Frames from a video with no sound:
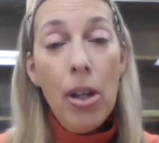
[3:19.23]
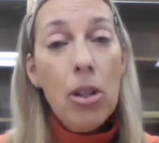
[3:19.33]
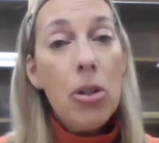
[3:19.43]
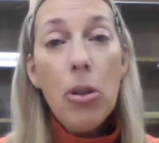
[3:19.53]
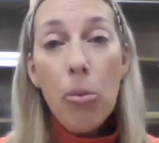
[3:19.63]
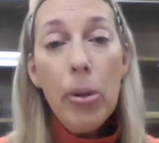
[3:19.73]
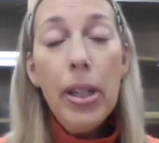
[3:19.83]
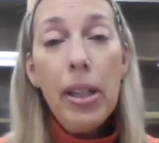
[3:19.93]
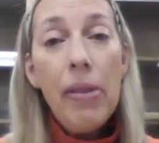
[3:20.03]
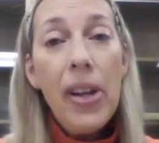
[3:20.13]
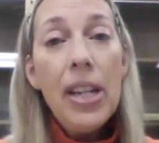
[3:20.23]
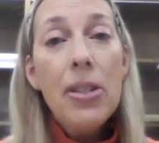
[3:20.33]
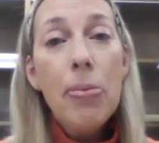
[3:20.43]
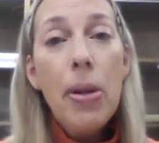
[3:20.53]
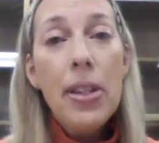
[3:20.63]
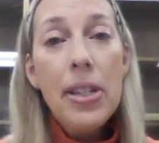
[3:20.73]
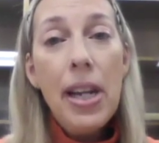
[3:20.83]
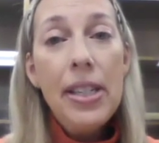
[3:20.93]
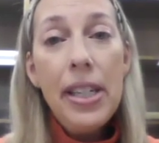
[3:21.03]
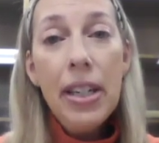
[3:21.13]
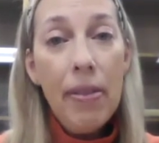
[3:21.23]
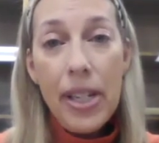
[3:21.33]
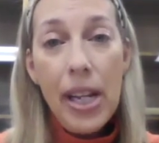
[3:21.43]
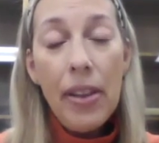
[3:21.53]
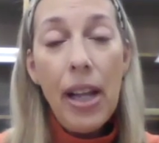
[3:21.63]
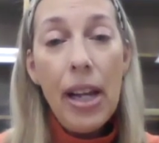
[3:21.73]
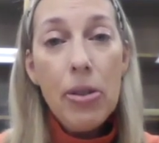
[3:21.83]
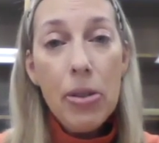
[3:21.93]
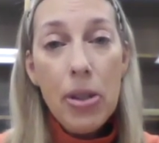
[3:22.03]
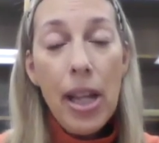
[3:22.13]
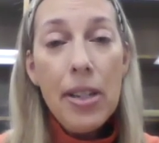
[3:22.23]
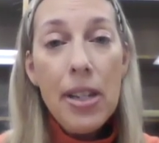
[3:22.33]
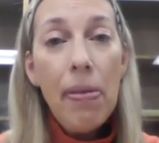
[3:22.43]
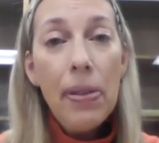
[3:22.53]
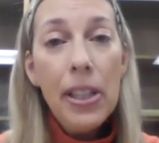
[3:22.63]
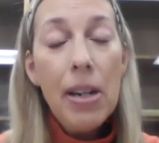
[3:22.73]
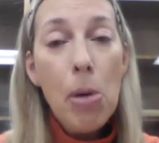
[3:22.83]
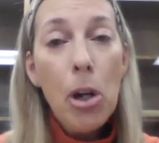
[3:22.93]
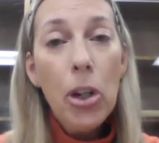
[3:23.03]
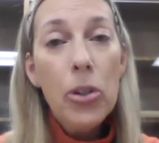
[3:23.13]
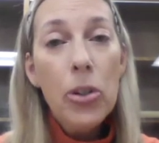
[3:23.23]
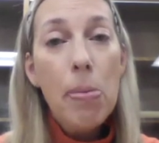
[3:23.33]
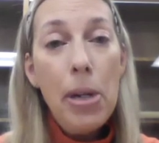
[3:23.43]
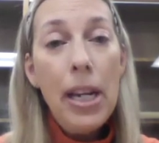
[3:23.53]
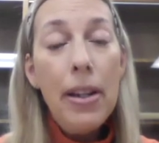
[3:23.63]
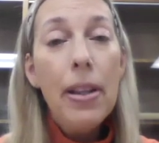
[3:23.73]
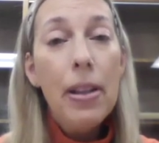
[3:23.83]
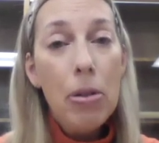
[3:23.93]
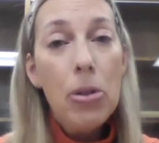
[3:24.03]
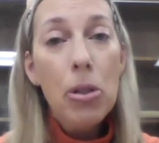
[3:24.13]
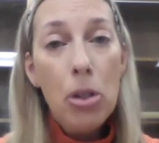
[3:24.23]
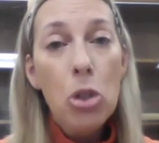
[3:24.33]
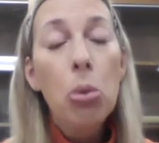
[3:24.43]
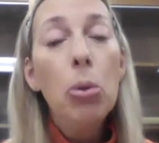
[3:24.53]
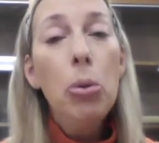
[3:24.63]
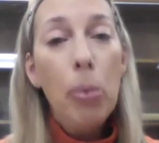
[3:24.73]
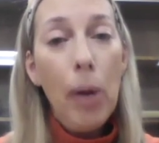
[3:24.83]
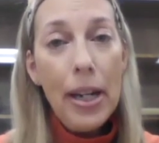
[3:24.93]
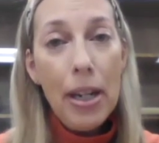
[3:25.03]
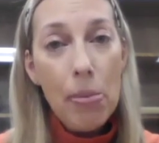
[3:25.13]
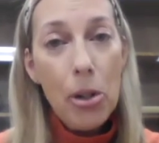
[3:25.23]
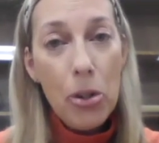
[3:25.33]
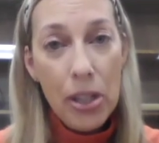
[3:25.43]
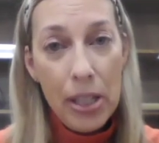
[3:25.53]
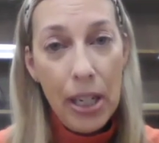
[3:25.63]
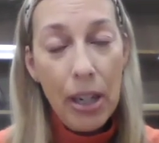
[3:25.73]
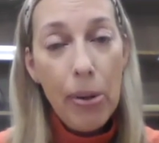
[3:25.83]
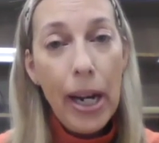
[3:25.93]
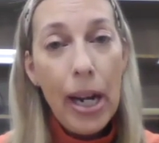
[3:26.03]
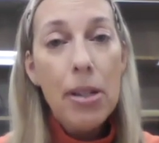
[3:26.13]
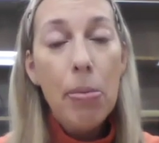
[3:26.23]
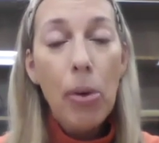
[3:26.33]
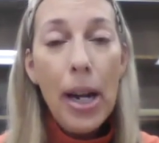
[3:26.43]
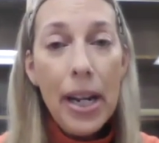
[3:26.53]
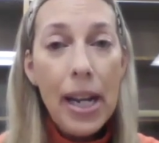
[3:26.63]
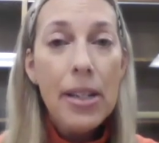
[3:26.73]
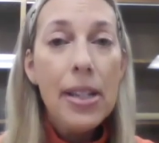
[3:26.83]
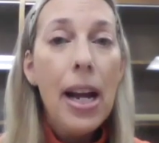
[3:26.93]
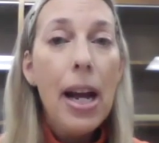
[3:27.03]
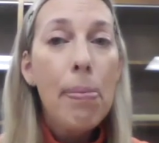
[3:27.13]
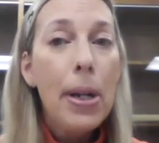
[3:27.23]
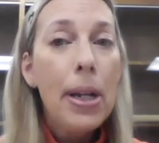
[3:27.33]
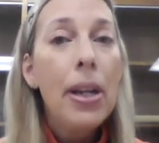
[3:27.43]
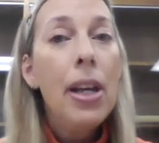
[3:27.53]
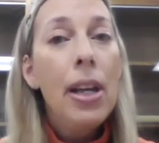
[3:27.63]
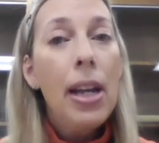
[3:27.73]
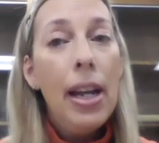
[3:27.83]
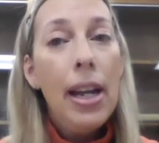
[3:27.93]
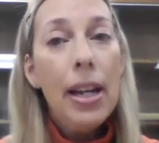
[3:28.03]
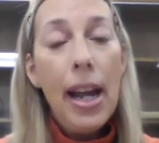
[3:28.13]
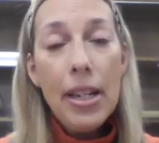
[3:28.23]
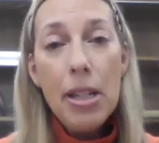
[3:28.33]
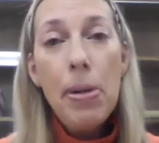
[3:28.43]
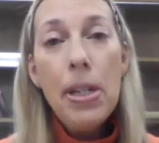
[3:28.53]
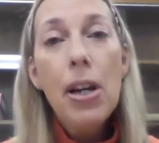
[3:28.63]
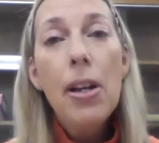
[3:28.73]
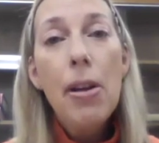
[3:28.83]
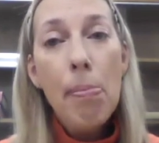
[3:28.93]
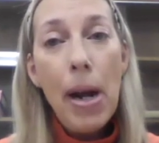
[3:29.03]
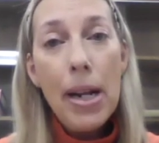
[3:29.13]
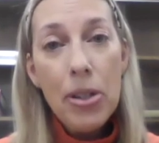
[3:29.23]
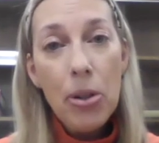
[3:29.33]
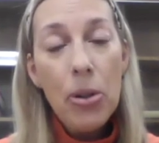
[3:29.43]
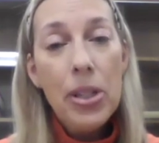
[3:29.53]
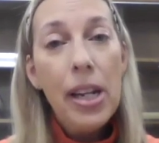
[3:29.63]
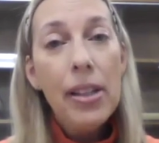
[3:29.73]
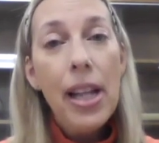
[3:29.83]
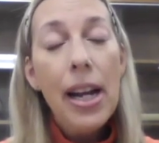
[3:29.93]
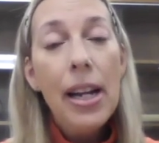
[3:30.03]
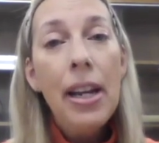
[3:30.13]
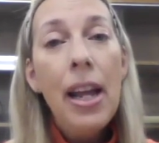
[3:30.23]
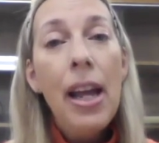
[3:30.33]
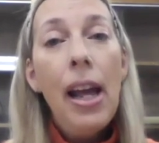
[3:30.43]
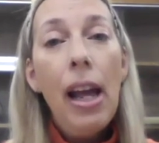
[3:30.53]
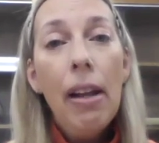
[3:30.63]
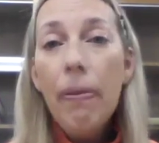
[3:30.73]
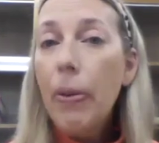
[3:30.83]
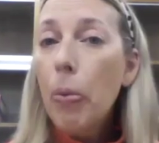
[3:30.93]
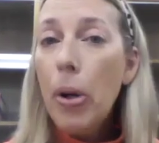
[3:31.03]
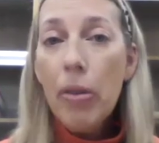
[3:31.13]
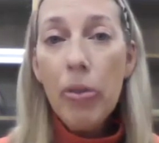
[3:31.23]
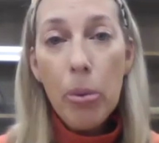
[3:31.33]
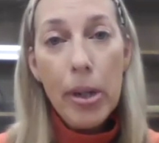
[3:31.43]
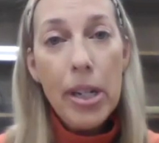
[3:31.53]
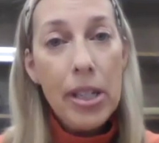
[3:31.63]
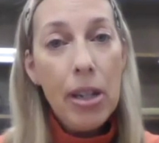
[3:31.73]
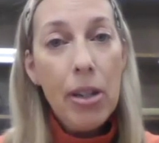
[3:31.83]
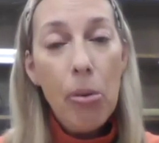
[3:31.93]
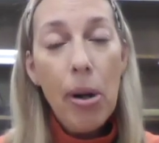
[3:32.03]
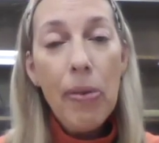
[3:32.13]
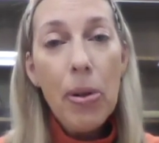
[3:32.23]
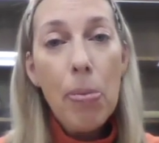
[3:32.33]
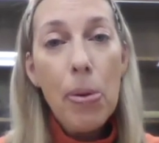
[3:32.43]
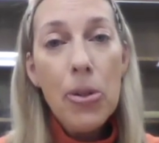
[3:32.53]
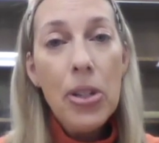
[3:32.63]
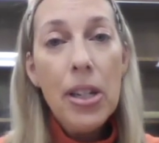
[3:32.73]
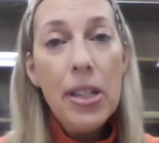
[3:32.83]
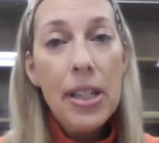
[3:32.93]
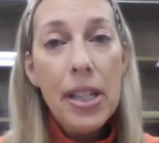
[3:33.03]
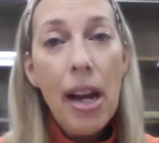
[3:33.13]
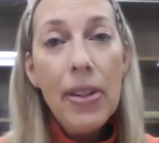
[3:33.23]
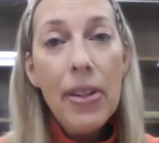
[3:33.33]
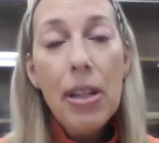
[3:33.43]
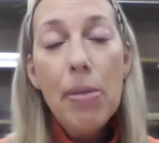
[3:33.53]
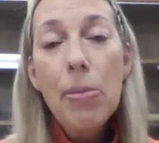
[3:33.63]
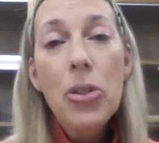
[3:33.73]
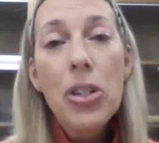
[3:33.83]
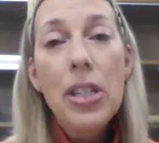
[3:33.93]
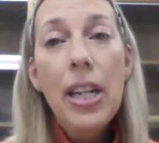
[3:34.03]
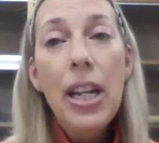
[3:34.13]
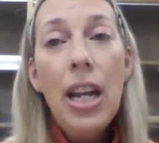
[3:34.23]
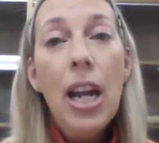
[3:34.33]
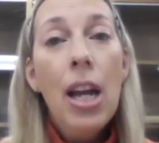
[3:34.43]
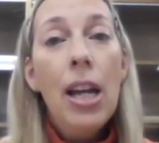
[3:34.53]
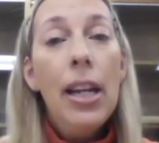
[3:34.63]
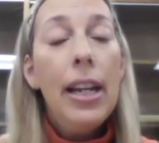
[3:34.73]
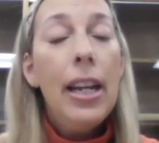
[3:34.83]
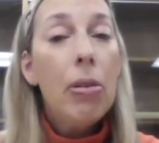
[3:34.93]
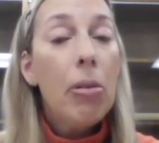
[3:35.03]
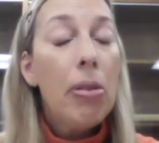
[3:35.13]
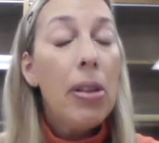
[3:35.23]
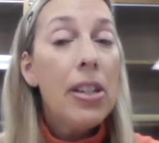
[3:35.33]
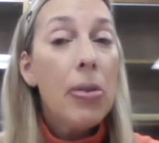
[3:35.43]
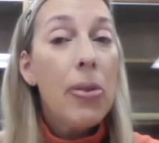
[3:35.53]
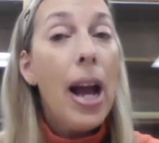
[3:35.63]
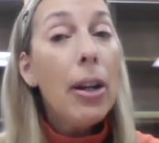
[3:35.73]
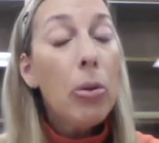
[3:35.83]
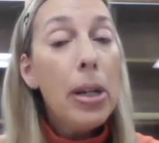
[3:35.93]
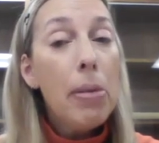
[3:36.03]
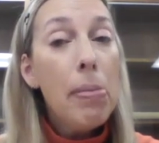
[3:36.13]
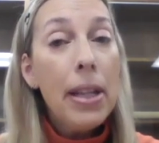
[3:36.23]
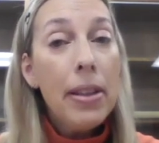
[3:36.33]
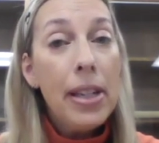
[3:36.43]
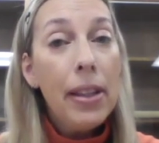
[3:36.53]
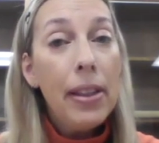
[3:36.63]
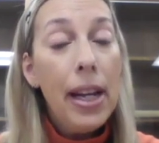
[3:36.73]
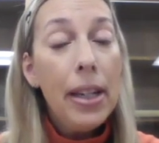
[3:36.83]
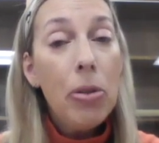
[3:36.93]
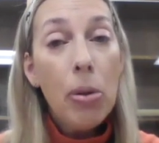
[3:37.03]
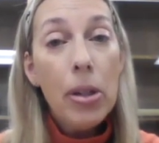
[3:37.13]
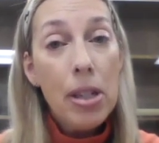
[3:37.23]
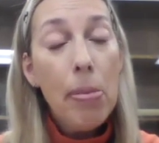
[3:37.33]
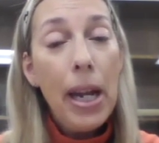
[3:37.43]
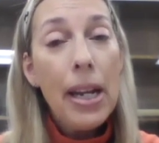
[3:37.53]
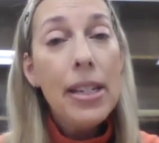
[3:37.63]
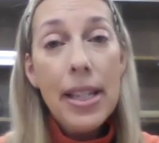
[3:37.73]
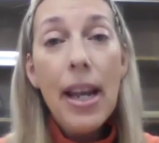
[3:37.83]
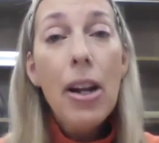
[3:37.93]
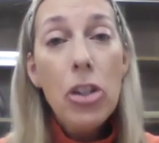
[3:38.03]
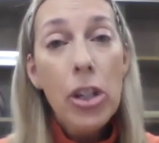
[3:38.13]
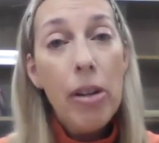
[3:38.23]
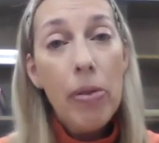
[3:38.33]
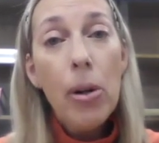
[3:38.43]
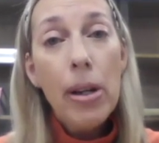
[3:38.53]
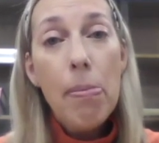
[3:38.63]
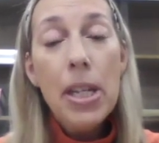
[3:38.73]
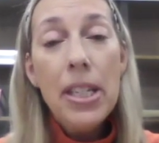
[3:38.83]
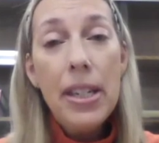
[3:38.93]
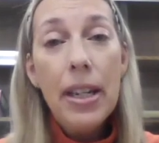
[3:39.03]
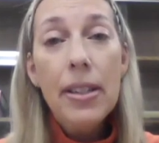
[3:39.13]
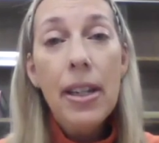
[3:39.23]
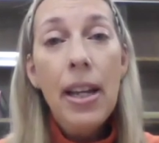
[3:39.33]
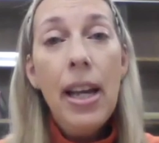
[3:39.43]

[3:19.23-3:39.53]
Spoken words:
So they're really faced with this idea of a deadline. So that's definitely a marker to me that there's a true writing emergency going on. Some writing has to happen, and it has to be done by a certain deadline. And for whatever reason, whoever the person is that's having the emergency either thinks they're not going to make the deadline, or in some cases, they actually have already missed it.